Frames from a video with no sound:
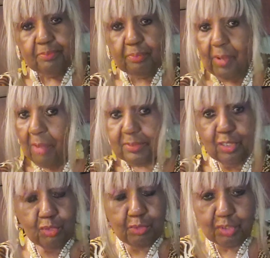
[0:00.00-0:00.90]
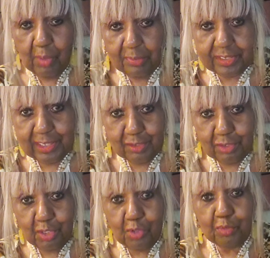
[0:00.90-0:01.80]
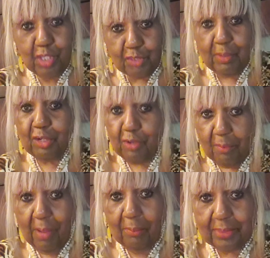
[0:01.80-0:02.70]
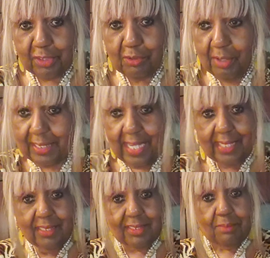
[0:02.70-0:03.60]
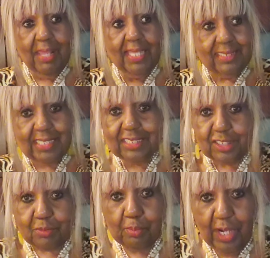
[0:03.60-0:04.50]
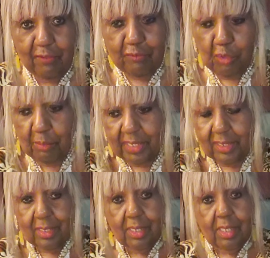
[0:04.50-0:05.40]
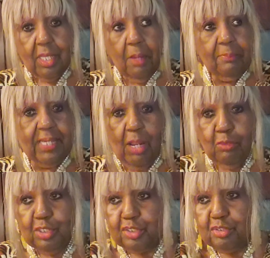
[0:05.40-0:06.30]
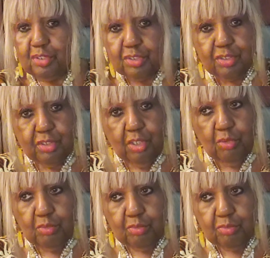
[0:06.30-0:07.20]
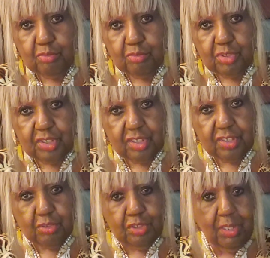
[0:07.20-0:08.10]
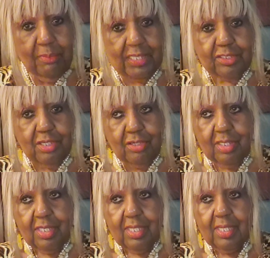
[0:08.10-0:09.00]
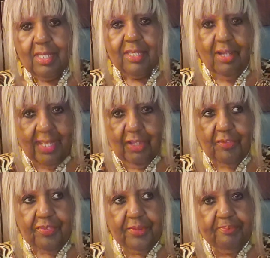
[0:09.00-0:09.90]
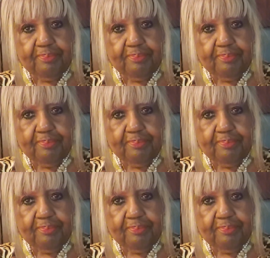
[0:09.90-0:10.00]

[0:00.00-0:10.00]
Probably the only reason why I'm still on the earth because my grandmama and granddad and some ancestors prayed for me. But I want you to, do something about your health.